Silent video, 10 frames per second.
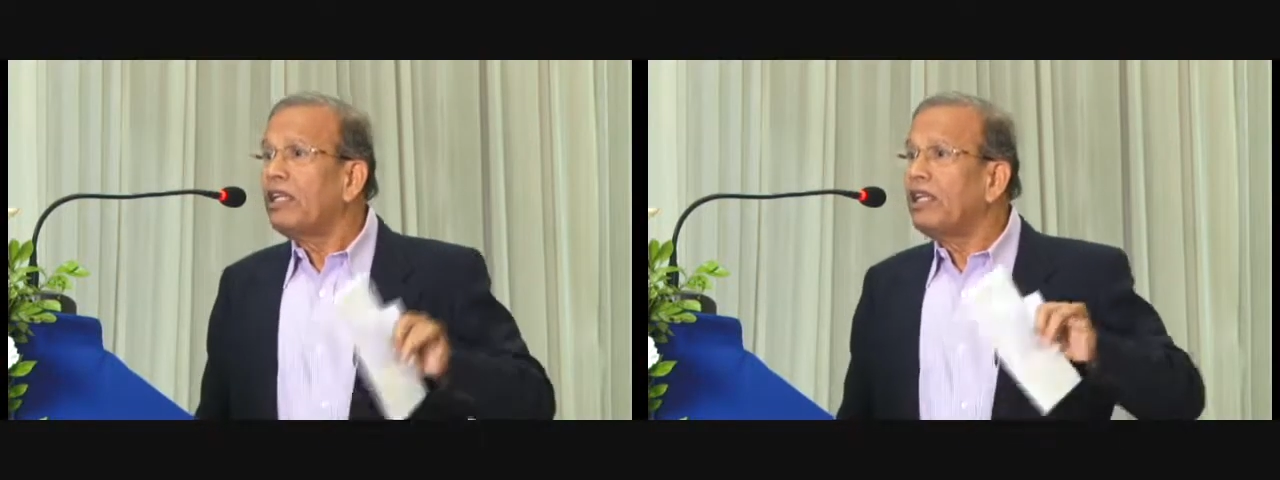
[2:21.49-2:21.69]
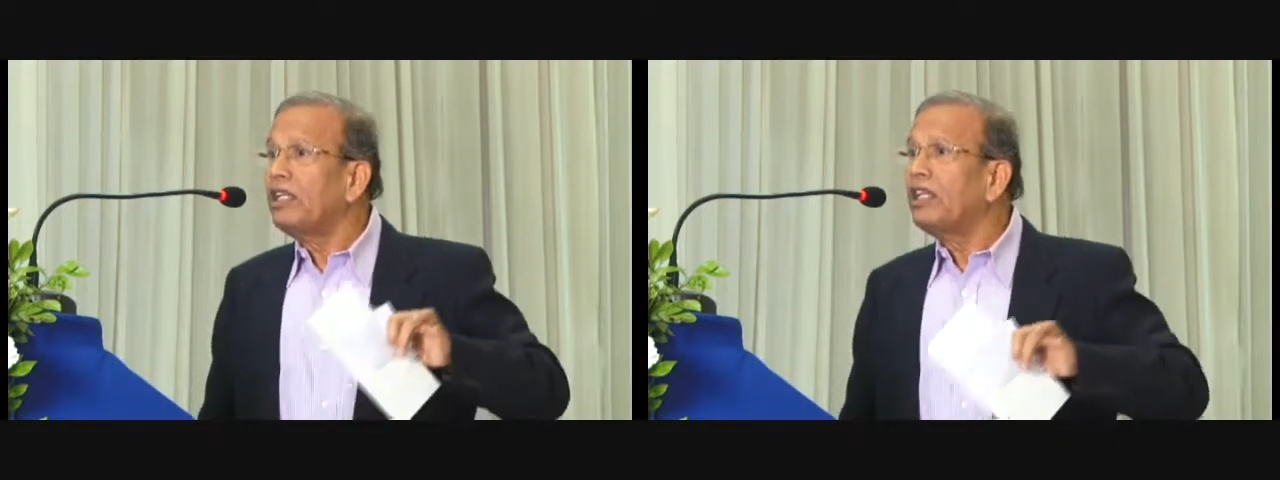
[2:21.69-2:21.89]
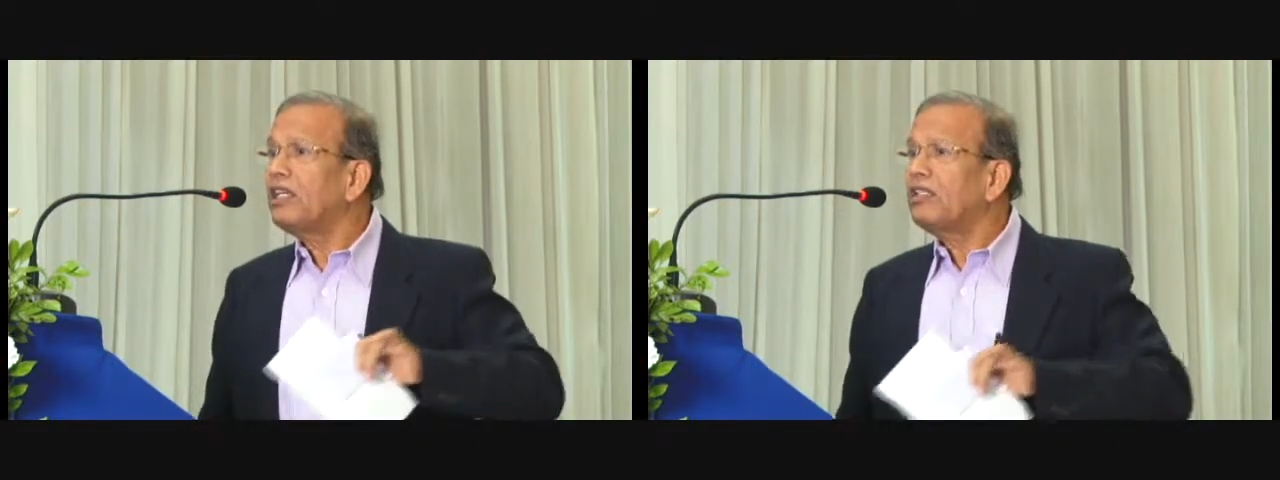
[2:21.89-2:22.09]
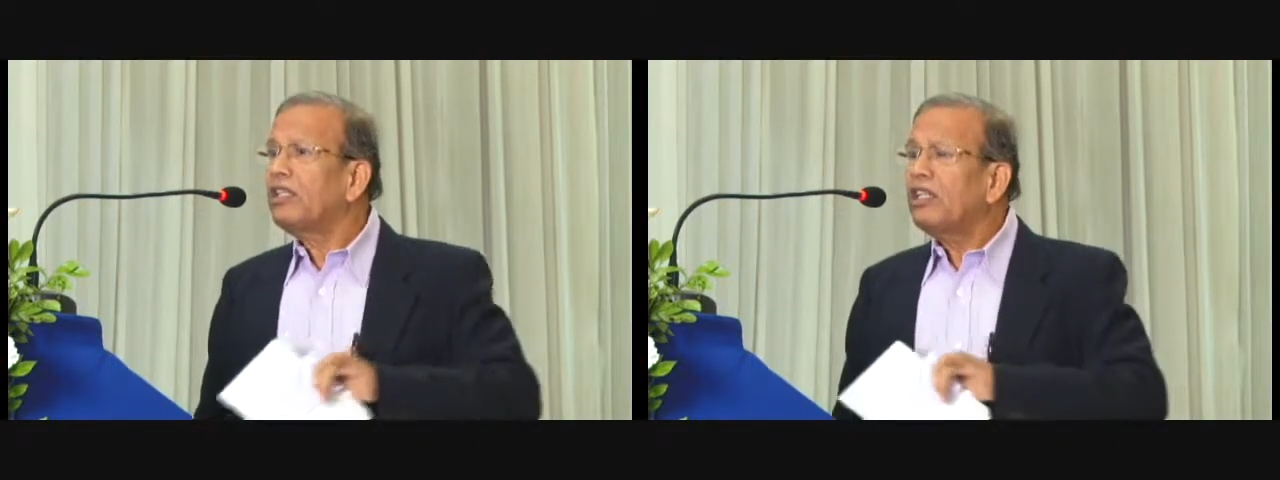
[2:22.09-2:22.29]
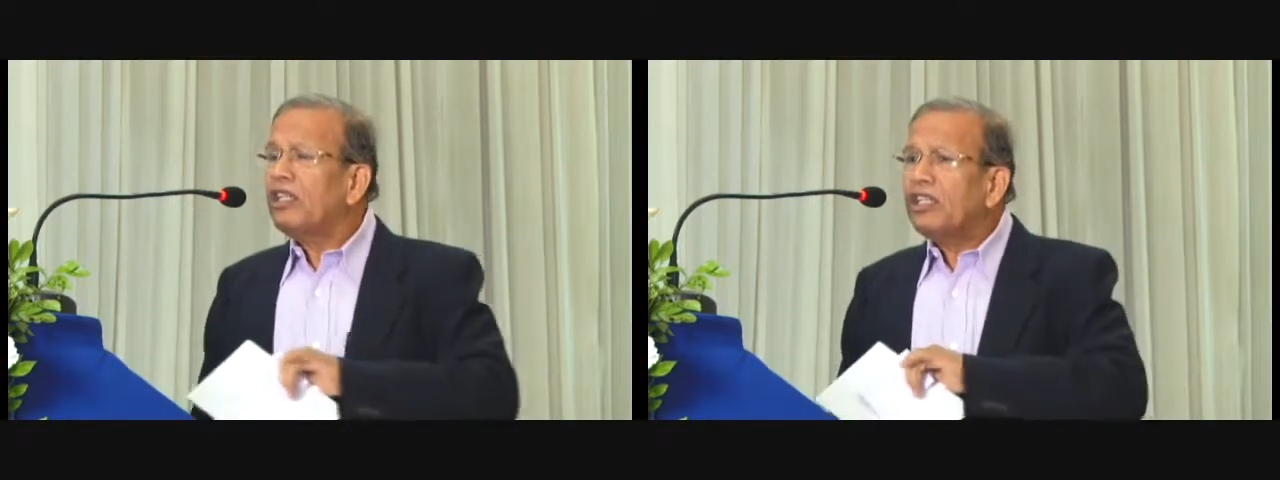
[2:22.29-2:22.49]
in a
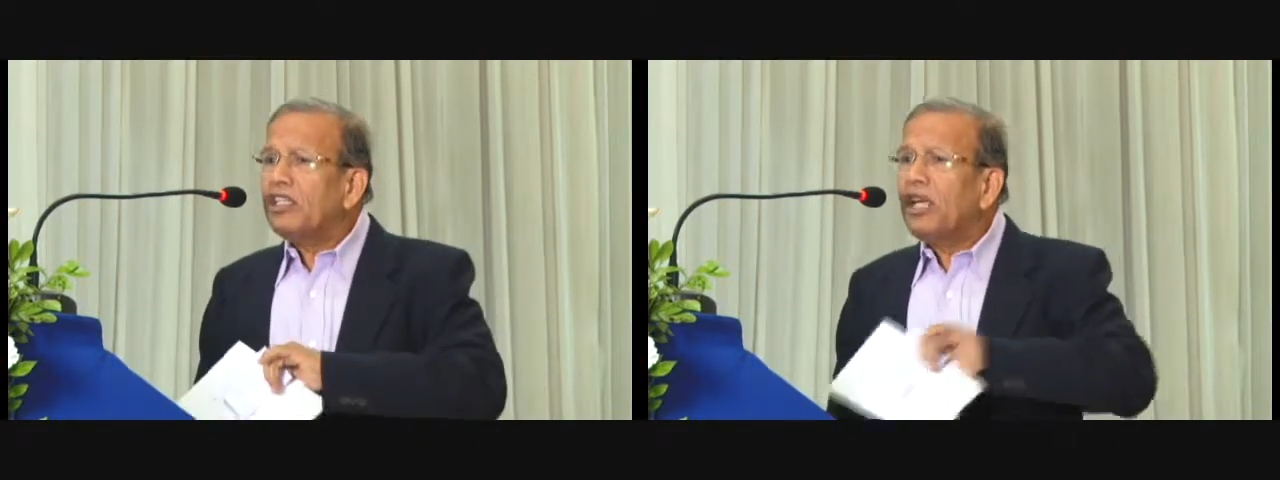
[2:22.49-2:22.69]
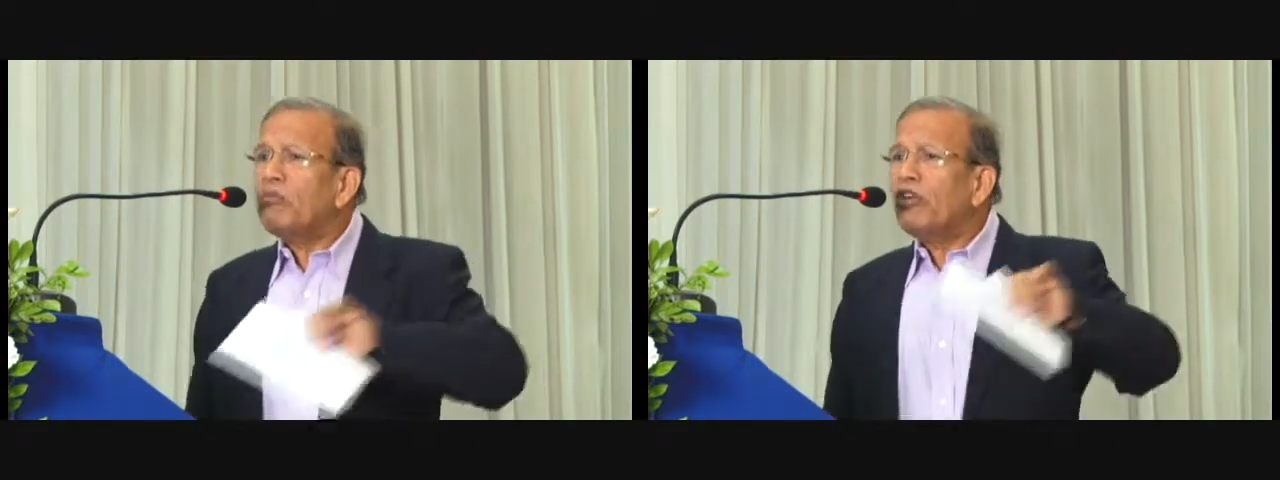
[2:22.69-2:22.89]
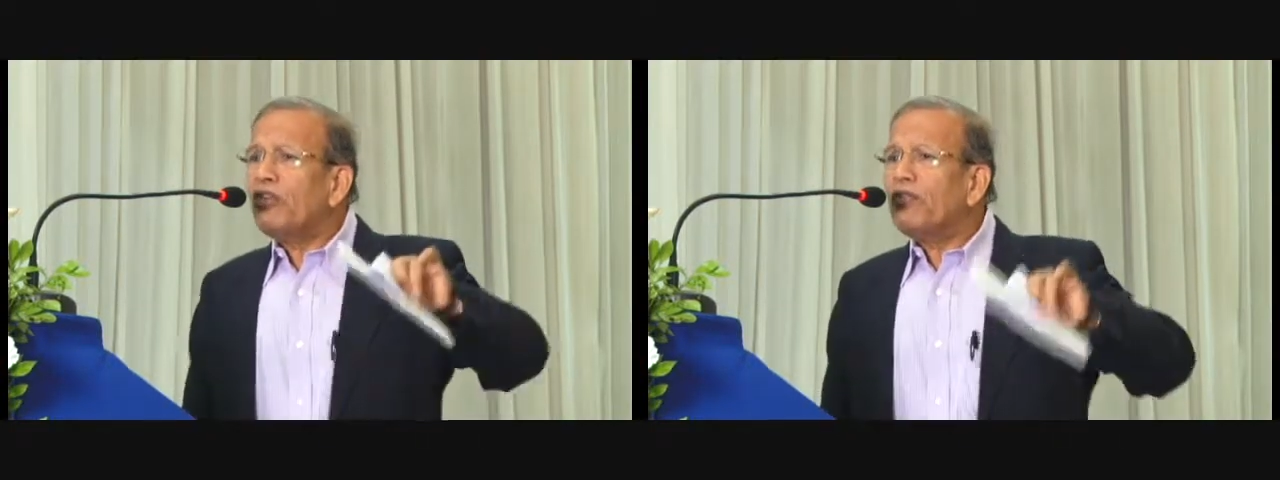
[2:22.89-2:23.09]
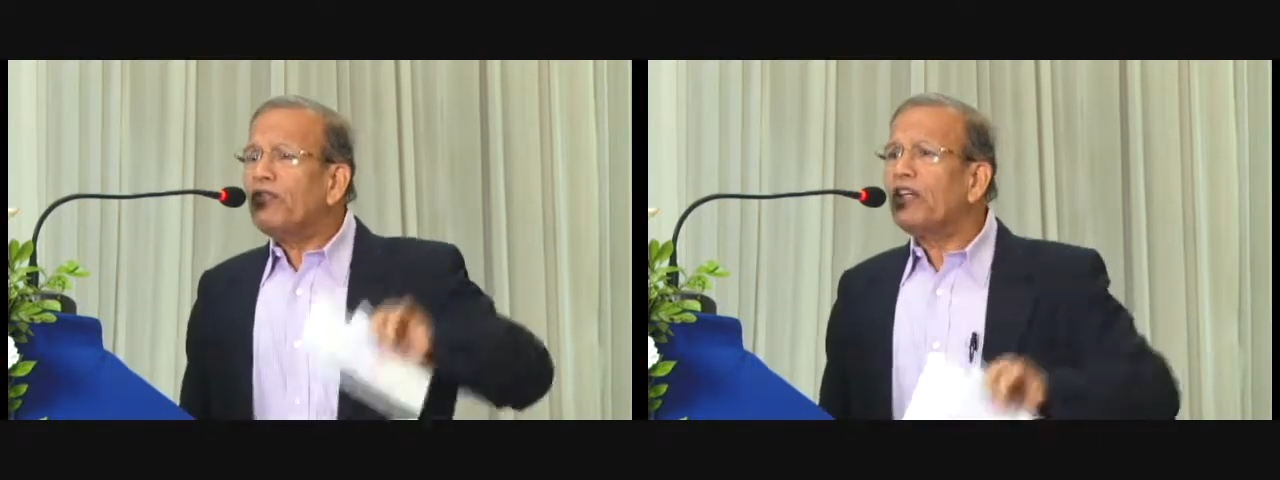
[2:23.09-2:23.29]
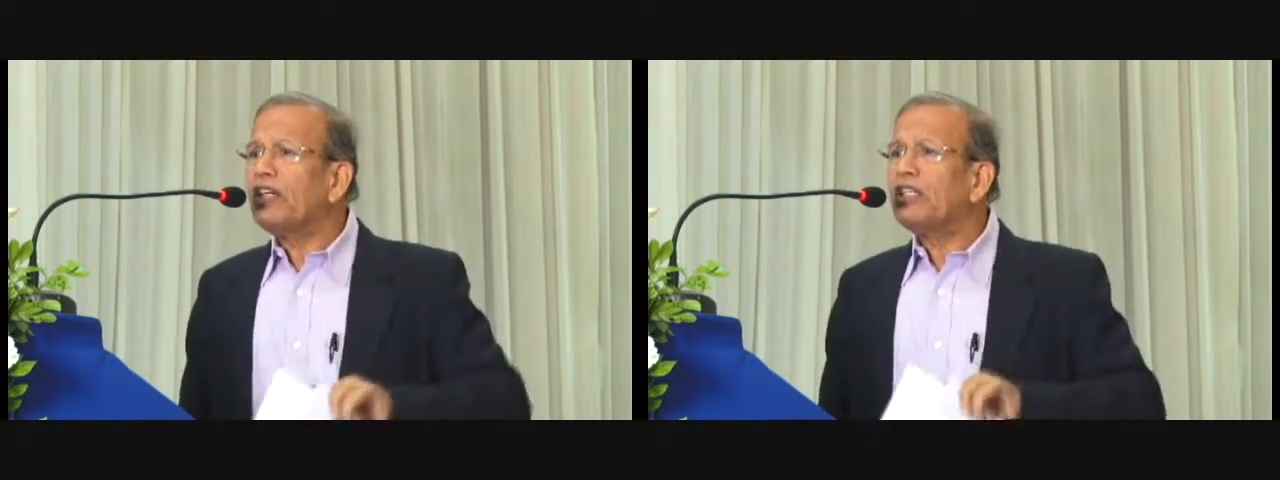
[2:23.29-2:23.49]
number
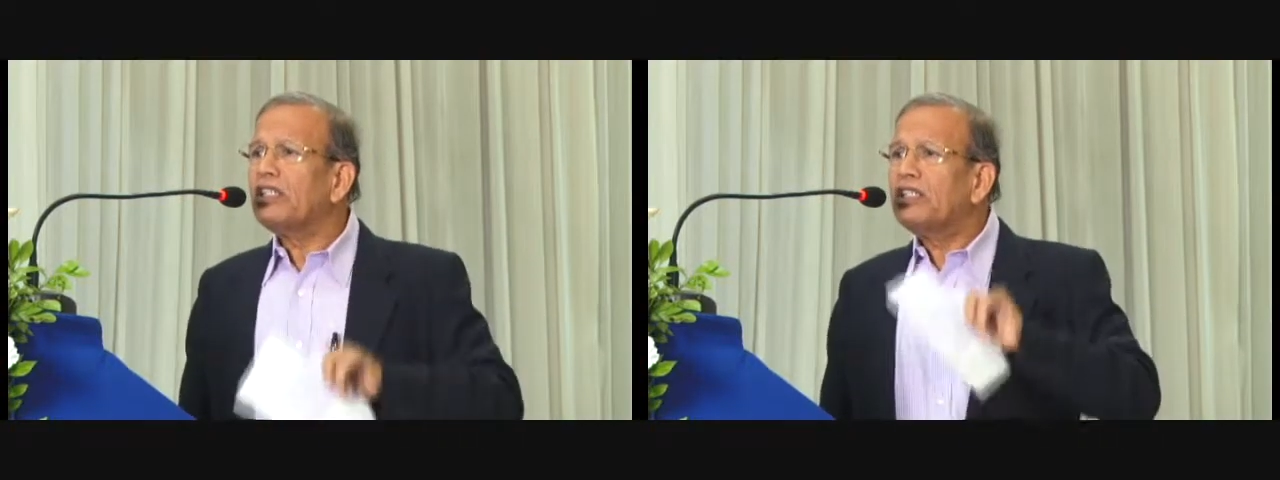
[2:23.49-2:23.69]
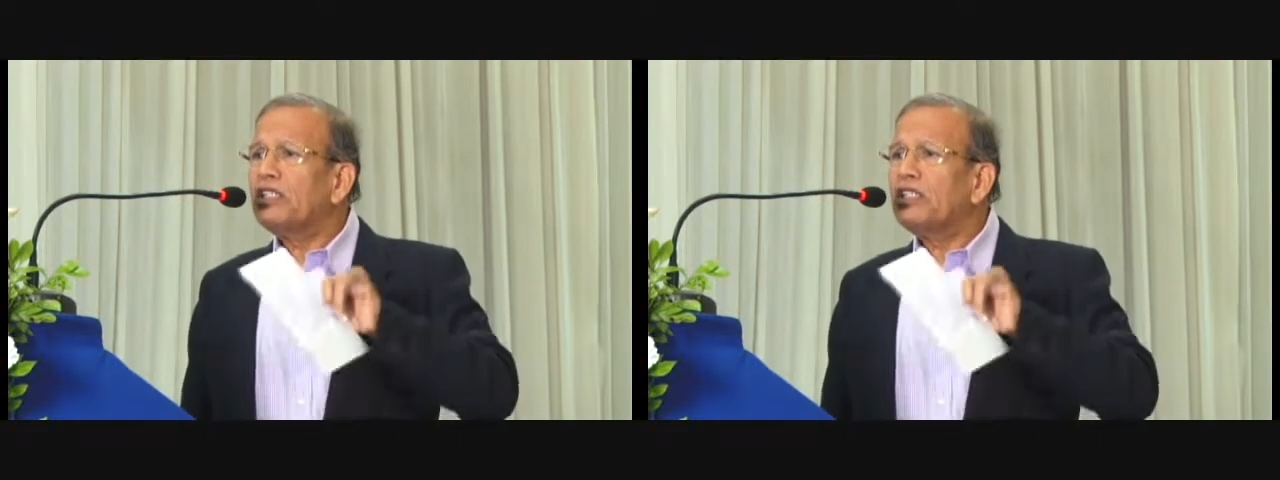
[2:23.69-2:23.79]
of uh,